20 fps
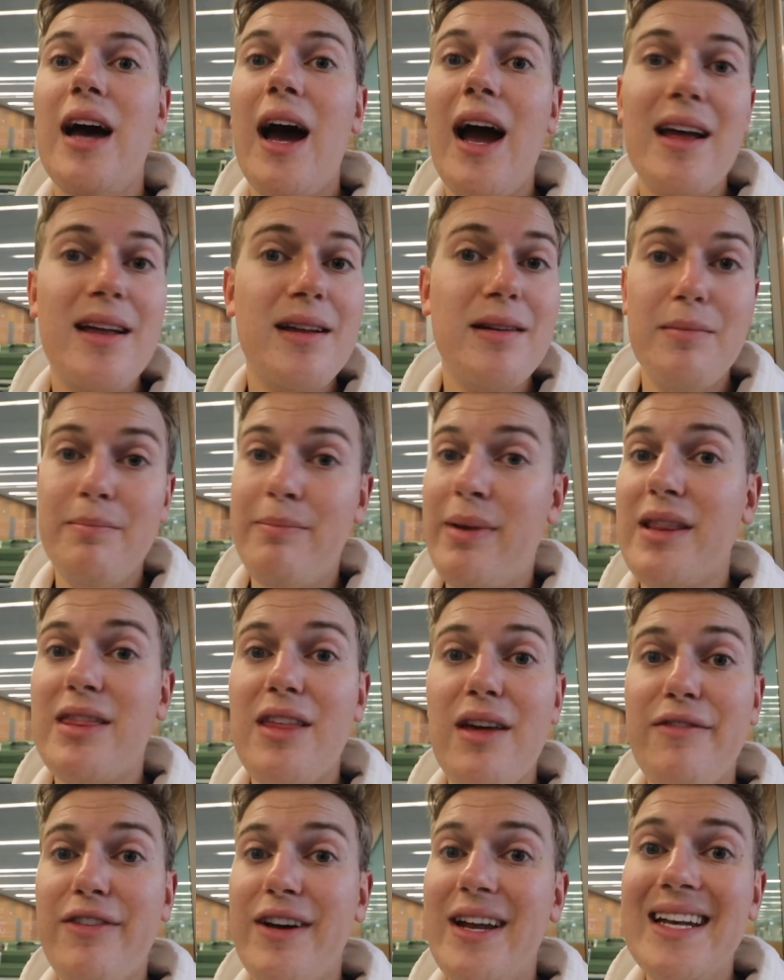I bet
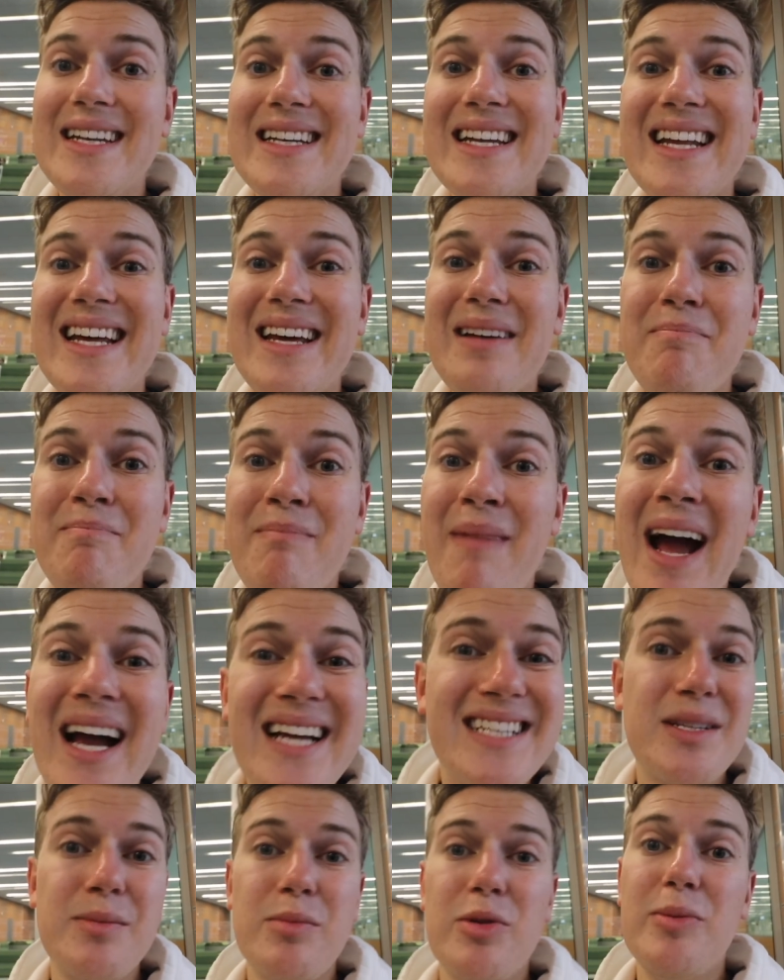they fit
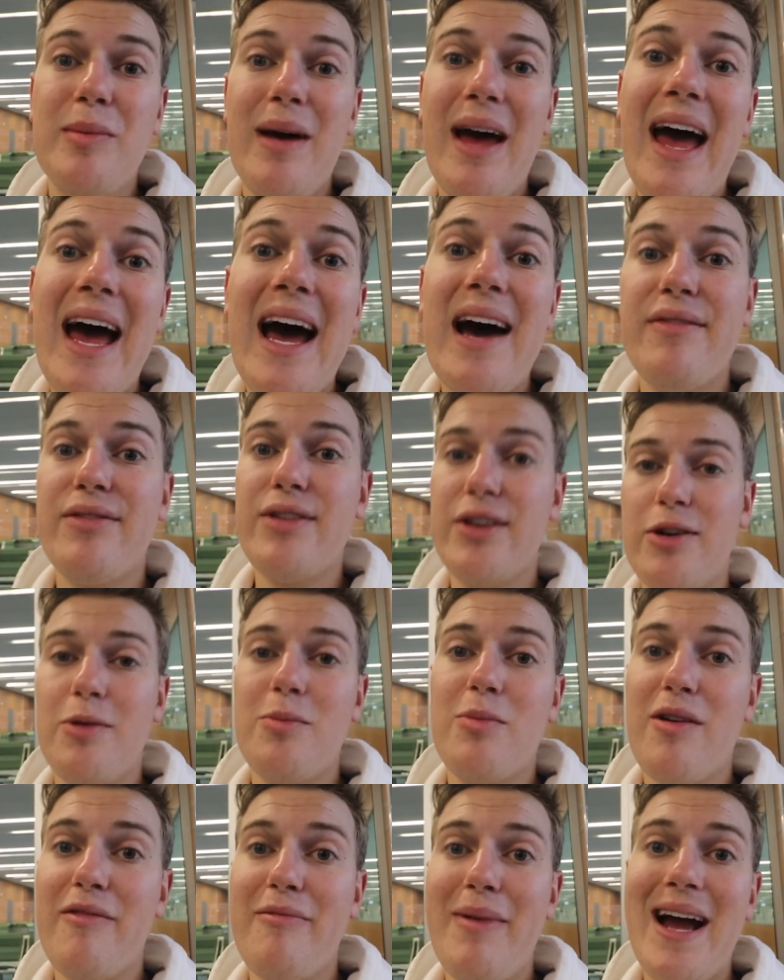maximum half the
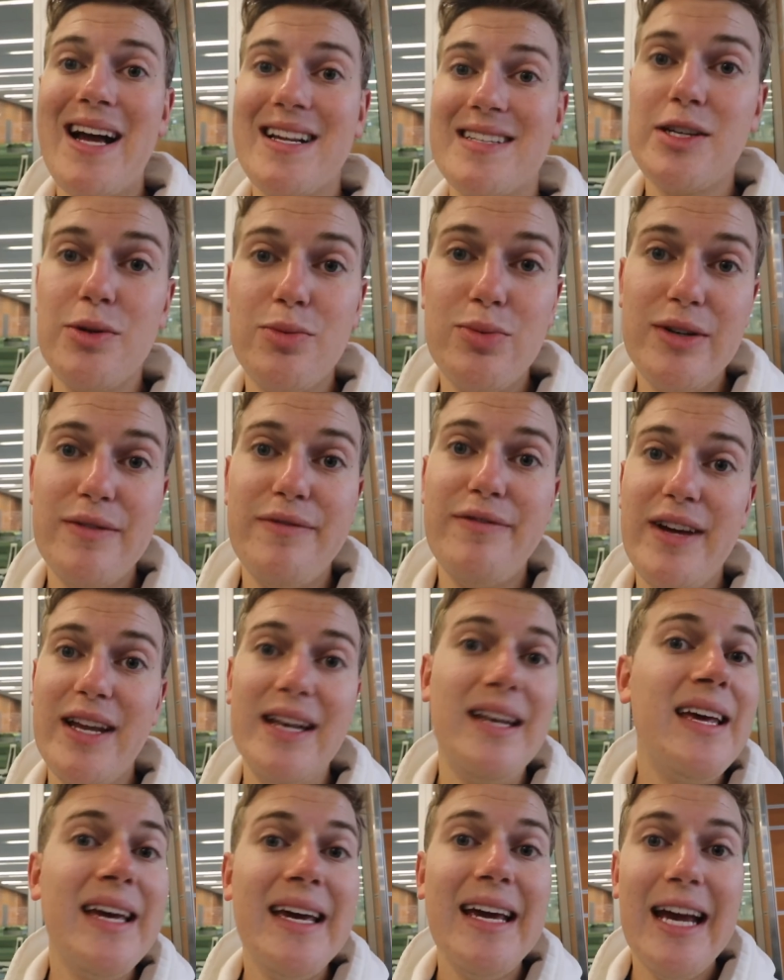number of bags that would
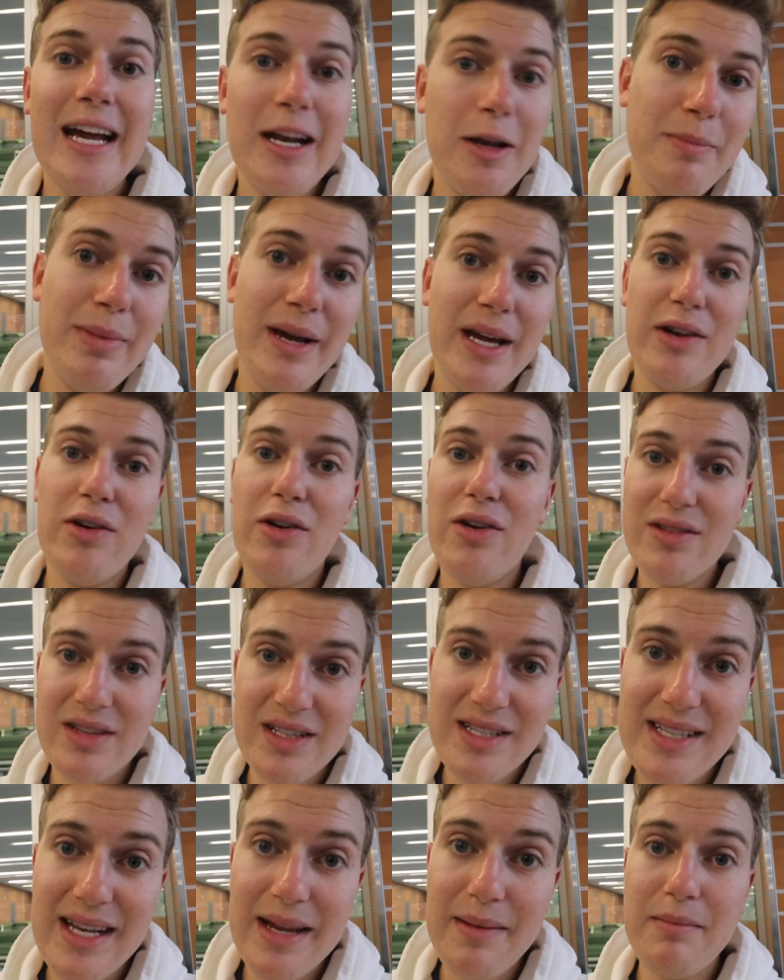fit in a bin on
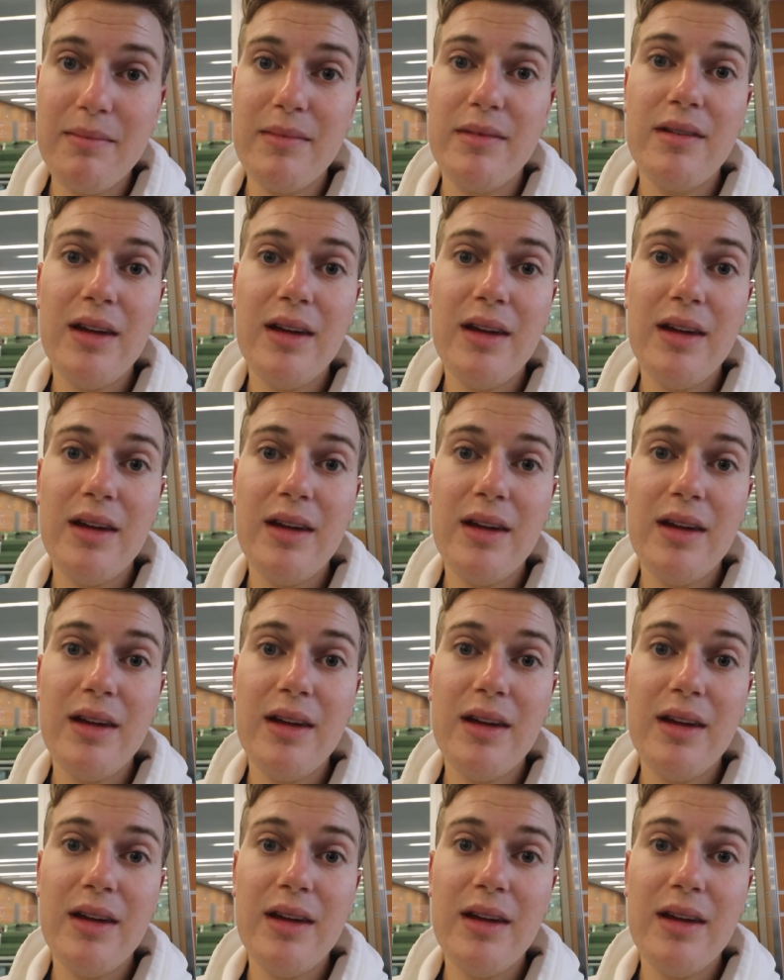the same